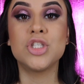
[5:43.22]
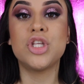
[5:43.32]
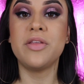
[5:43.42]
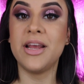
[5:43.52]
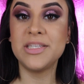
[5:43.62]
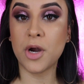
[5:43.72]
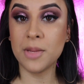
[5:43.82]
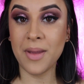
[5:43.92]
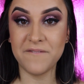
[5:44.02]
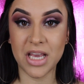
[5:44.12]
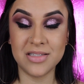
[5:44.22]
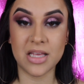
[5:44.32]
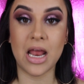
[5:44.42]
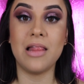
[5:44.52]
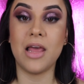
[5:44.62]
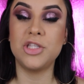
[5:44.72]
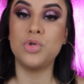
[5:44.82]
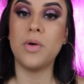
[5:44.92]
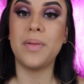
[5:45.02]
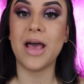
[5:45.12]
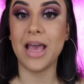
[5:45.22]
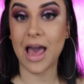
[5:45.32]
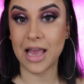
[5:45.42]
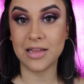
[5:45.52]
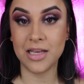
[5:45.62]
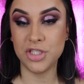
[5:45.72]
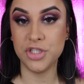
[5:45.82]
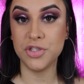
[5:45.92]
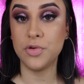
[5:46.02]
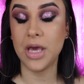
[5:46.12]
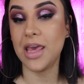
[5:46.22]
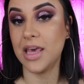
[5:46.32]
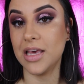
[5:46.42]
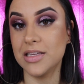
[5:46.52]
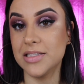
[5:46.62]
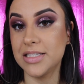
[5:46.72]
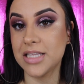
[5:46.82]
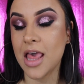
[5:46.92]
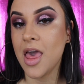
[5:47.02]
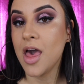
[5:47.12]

So the next part of my face that I like to apply highlight to is